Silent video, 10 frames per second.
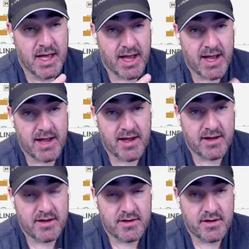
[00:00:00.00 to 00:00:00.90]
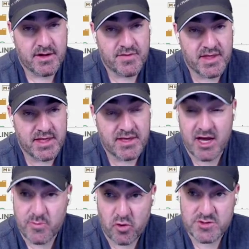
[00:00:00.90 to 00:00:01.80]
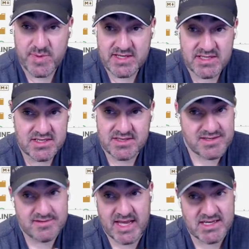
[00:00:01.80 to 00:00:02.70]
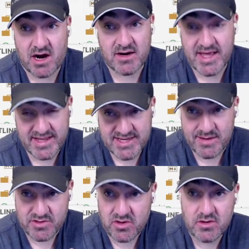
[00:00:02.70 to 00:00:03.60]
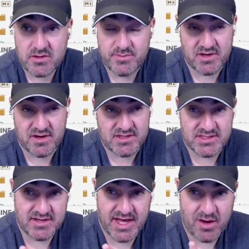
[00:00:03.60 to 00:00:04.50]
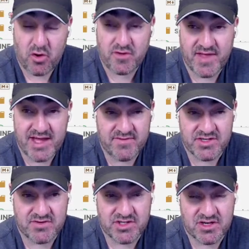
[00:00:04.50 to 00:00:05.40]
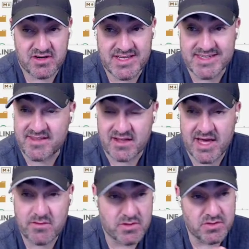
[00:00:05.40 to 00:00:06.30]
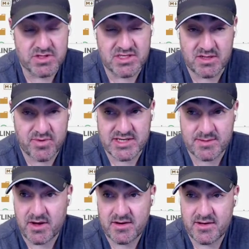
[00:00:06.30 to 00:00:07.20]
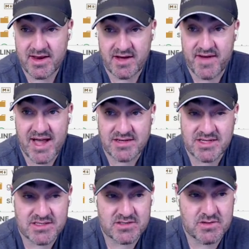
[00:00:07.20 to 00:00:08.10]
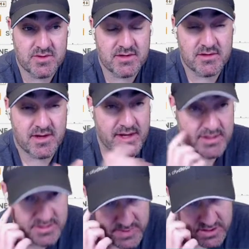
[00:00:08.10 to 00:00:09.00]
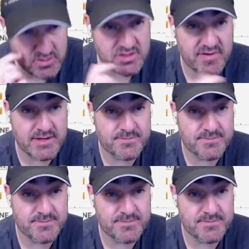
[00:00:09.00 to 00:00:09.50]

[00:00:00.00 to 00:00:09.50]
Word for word: The GitHub Codespaces takes hardly any time at all, because all of that infrastructure is in the cloud. You just need to press the button and have access to it to make use of it.